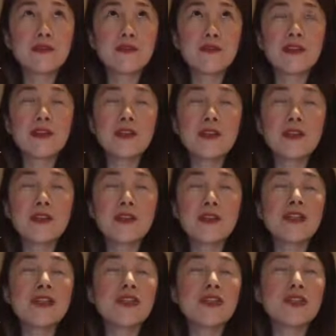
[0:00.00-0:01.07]
Feeling
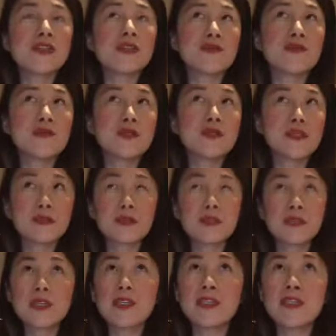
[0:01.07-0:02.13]
into the physical
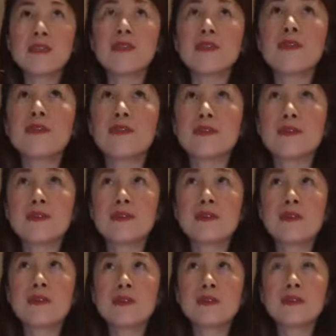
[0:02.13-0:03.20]

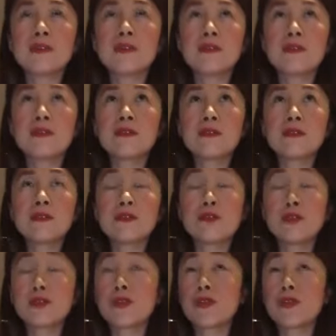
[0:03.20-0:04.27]
sensations
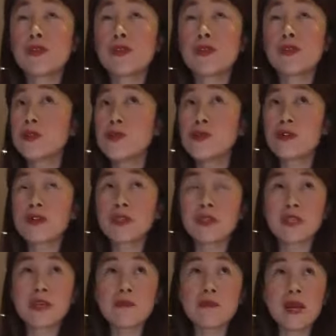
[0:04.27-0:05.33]
or thoughts or
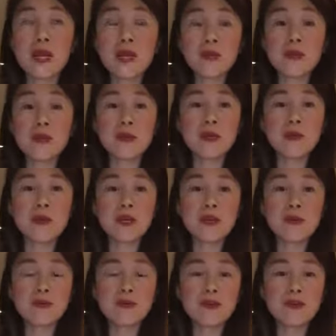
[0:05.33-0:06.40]
emotions that might be
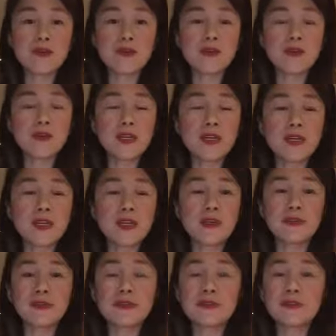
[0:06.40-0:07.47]
coming up for you right
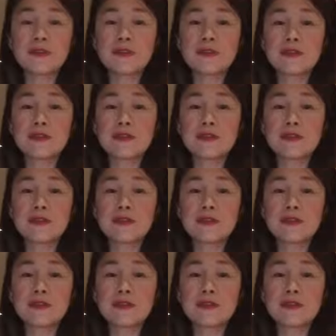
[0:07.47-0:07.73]
now.